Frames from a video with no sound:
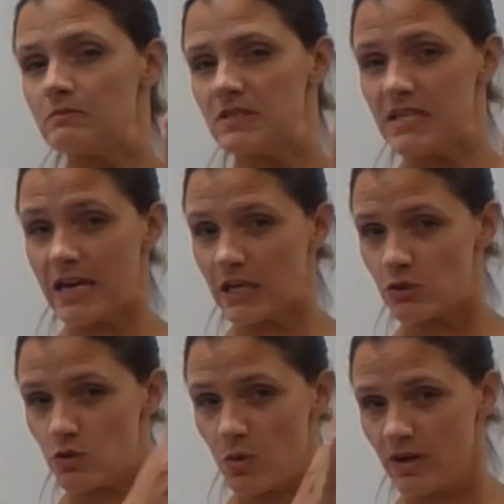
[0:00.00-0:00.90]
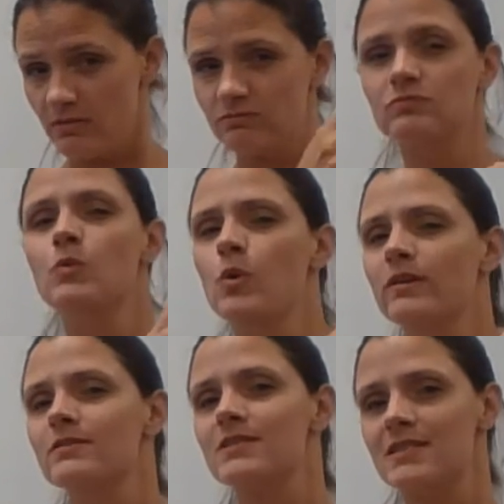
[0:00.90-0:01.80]
Second door, or
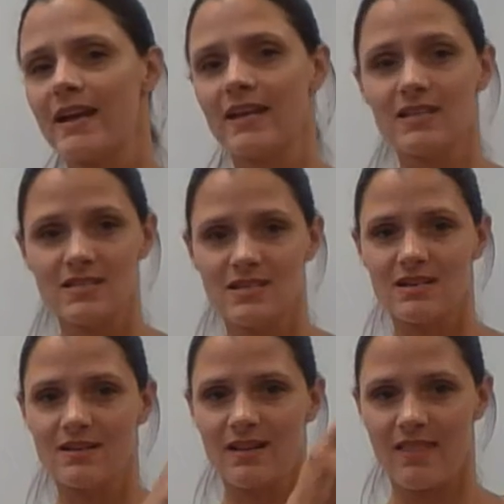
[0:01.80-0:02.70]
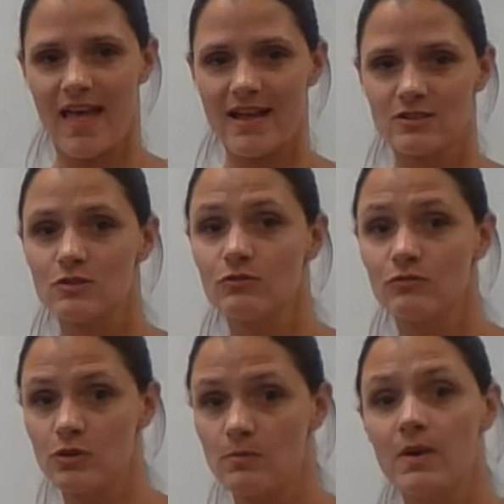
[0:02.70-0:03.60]
second
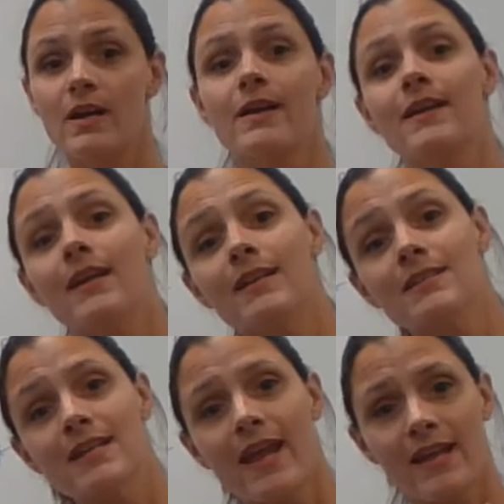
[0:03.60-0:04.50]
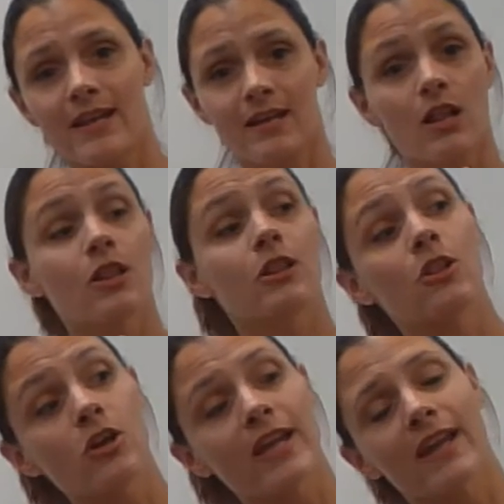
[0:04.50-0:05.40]
classroom, indicating
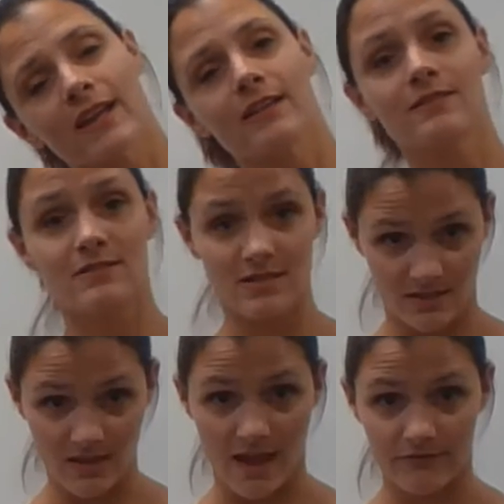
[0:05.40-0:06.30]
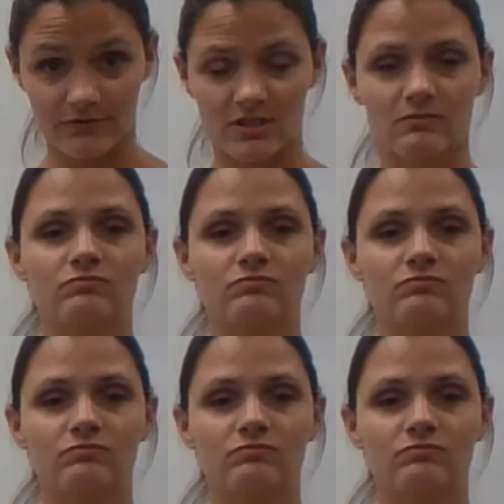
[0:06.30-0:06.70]
looking to the left.